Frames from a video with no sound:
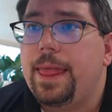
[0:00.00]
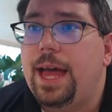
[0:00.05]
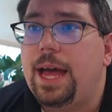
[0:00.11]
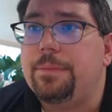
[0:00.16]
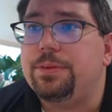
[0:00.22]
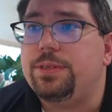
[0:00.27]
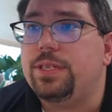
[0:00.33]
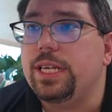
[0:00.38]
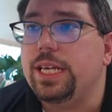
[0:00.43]

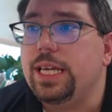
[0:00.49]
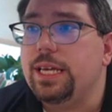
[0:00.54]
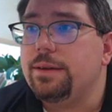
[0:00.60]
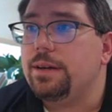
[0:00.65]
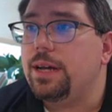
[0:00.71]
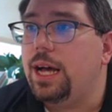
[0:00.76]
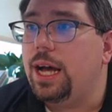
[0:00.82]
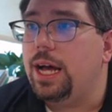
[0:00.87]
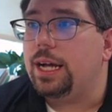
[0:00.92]
Hep
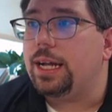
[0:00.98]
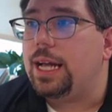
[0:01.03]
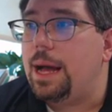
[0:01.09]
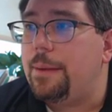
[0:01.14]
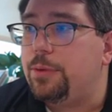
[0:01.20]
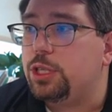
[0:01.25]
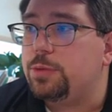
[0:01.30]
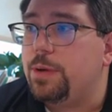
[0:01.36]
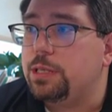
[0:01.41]
C, uh,
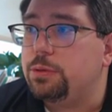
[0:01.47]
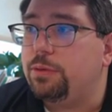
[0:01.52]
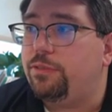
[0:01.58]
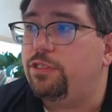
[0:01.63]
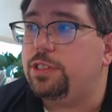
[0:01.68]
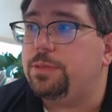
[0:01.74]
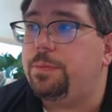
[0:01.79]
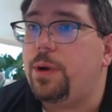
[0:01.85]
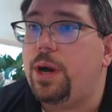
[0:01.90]
common
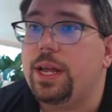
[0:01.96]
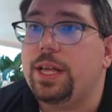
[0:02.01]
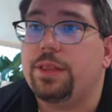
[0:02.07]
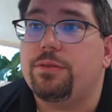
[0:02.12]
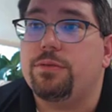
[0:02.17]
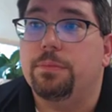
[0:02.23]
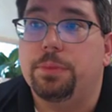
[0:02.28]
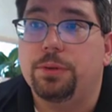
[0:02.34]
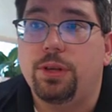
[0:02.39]
responsible for
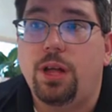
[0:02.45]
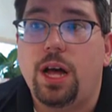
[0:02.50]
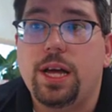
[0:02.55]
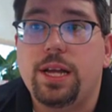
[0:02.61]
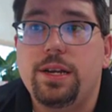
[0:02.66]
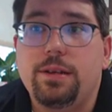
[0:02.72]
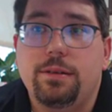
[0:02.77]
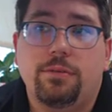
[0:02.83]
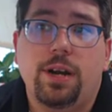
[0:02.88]
spreading through
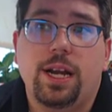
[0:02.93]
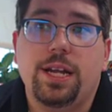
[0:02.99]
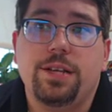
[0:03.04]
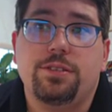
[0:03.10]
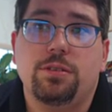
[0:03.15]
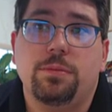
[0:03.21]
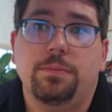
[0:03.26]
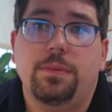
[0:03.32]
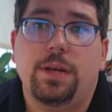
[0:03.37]
blood,
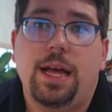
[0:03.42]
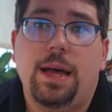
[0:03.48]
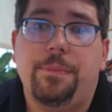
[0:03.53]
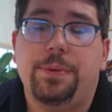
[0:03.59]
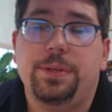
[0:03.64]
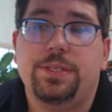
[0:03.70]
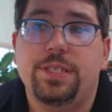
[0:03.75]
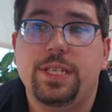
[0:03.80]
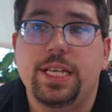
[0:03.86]
right? So
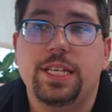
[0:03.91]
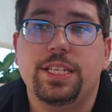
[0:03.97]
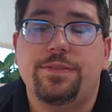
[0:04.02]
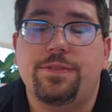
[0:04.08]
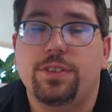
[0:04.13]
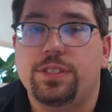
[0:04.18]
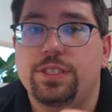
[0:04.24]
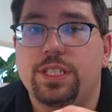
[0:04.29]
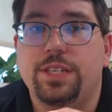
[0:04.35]
Hep C is
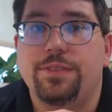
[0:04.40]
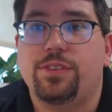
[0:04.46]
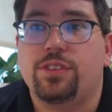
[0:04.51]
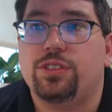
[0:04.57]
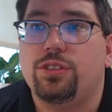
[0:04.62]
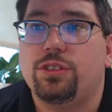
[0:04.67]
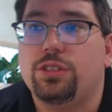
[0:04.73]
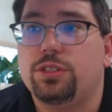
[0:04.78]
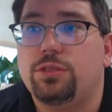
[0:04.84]
for C
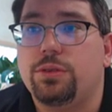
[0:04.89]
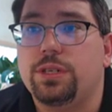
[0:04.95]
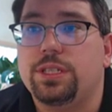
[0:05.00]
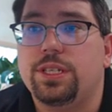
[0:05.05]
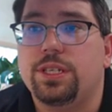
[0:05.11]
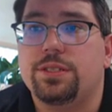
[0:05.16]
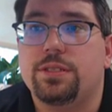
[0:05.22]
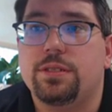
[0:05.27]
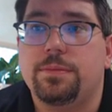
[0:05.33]
for circulatory
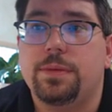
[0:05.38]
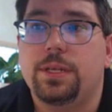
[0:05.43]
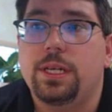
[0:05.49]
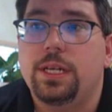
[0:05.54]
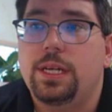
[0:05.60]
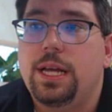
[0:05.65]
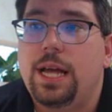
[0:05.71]
system.